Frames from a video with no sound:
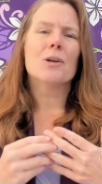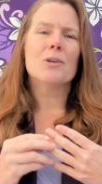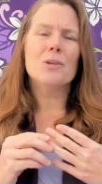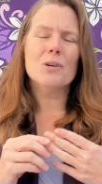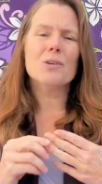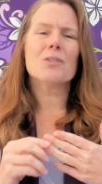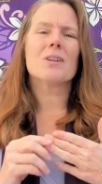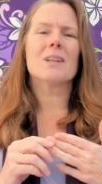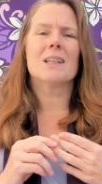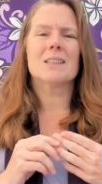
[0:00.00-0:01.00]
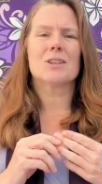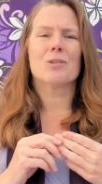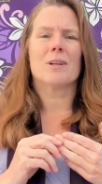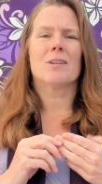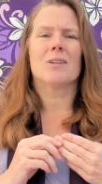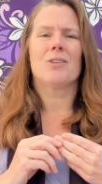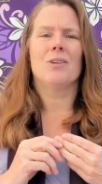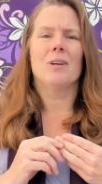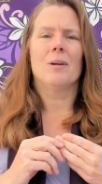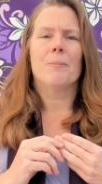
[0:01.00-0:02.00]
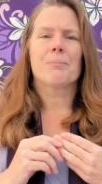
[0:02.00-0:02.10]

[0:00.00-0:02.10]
using this strategy?